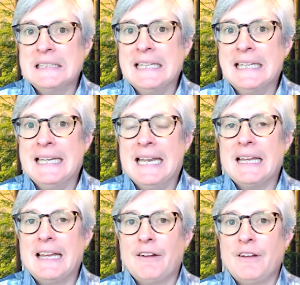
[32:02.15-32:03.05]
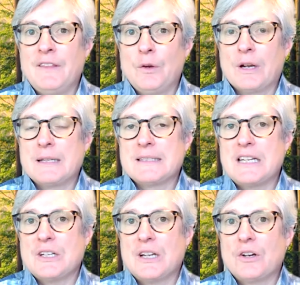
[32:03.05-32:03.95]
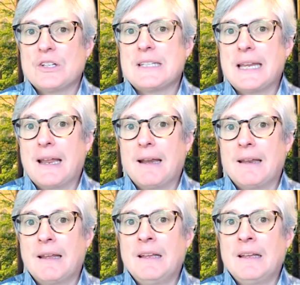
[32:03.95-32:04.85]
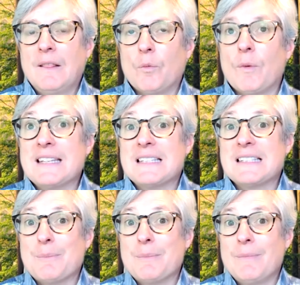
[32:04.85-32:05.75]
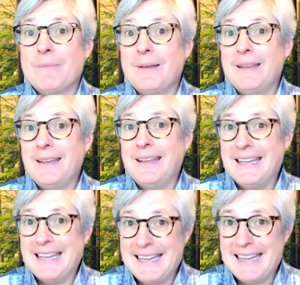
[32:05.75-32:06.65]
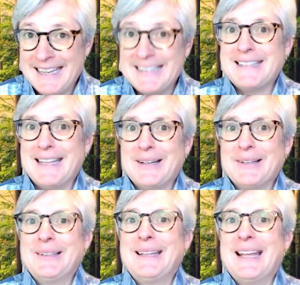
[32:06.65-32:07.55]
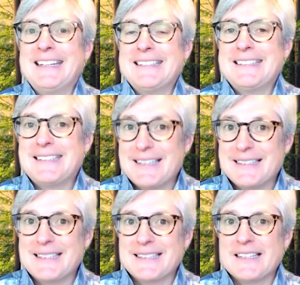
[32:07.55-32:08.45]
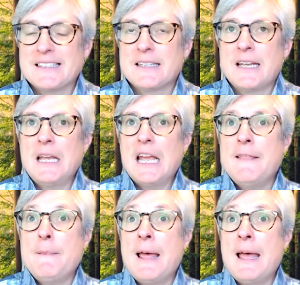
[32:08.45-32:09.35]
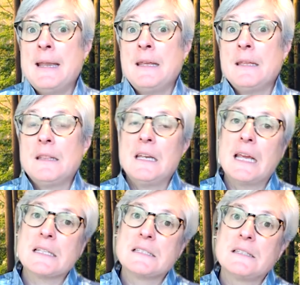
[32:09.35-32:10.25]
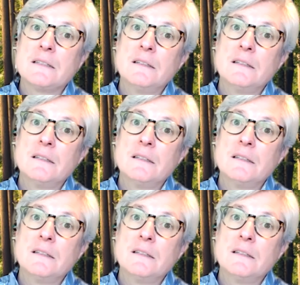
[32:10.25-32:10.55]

in the organization understand that racism is there, that it does exist. And then the next